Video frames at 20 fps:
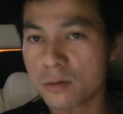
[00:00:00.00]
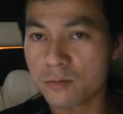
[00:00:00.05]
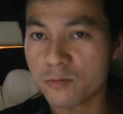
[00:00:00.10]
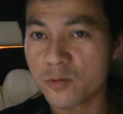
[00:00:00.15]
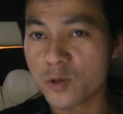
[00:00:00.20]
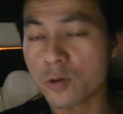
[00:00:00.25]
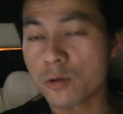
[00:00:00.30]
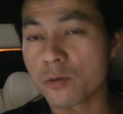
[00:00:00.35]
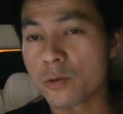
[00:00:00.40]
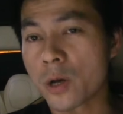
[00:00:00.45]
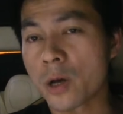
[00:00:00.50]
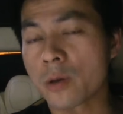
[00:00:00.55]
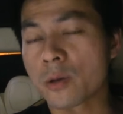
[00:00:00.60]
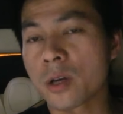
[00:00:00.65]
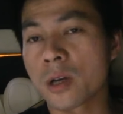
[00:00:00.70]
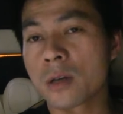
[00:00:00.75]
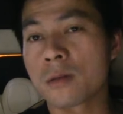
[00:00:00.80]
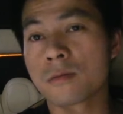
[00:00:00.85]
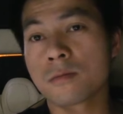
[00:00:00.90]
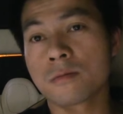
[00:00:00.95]
when you go down
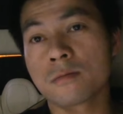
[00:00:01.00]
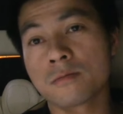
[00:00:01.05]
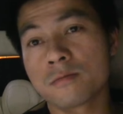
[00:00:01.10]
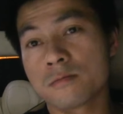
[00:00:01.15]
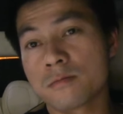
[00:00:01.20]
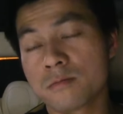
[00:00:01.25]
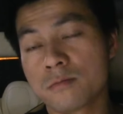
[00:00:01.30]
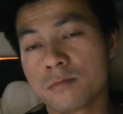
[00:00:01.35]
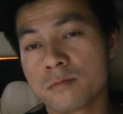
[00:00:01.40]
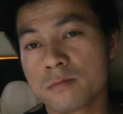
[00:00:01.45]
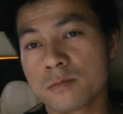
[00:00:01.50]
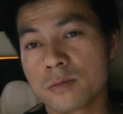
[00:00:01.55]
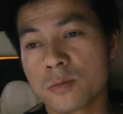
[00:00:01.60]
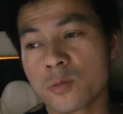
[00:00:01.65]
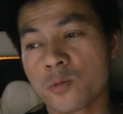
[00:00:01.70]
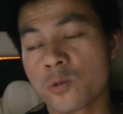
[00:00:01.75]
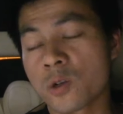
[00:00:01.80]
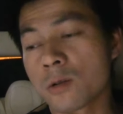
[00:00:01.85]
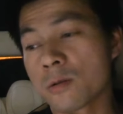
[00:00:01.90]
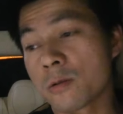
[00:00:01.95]
again,
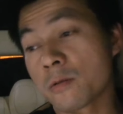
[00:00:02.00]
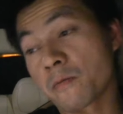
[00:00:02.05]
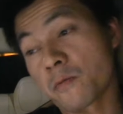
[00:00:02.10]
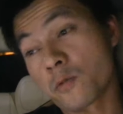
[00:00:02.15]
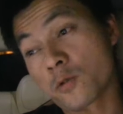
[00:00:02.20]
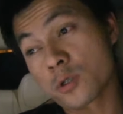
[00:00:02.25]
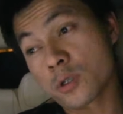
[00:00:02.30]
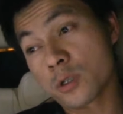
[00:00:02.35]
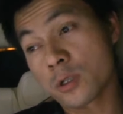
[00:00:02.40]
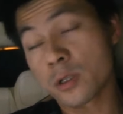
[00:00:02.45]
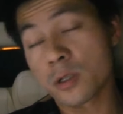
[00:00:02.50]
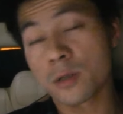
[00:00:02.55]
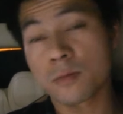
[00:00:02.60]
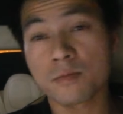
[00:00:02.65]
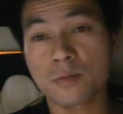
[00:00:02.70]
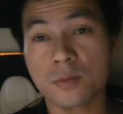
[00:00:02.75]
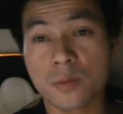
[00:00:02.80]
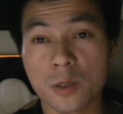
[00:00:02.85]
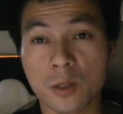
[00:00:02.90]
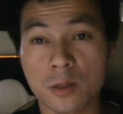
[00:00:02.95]
well, unfortunately,
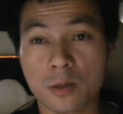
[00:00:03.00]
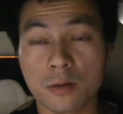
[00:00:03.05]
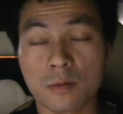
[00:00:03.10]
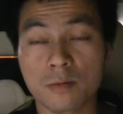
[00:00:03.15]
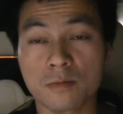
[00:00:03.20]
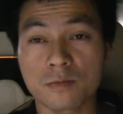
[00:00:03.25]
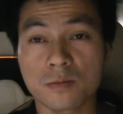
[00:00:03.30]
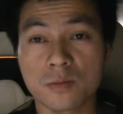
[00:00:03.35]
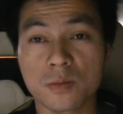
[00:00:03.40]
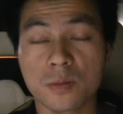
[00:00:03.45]
the